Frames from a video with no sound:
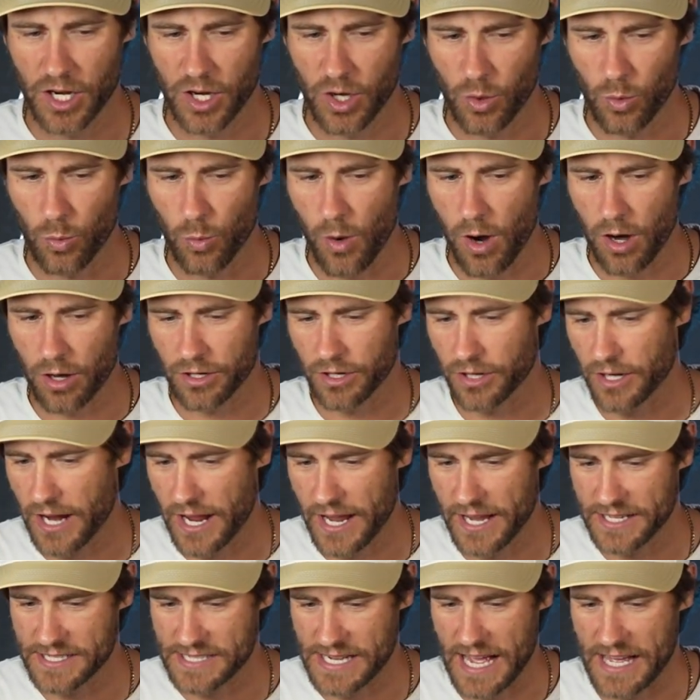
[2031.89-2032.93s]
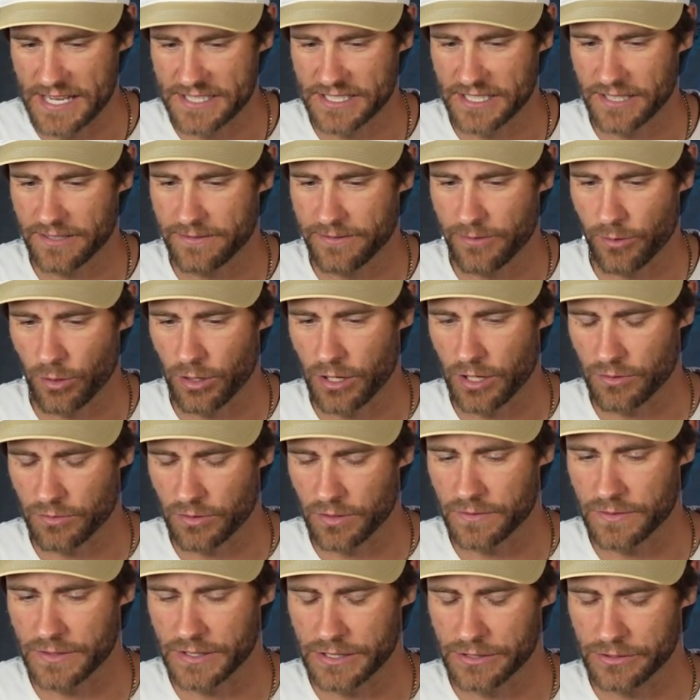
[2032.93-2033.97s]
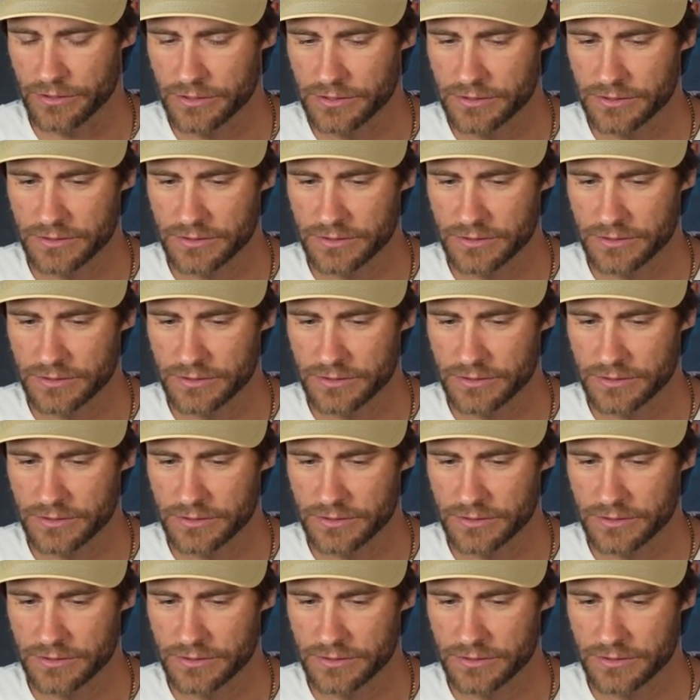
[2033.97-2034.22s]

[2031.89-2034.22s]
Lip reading: Walker Hayes asking for a review.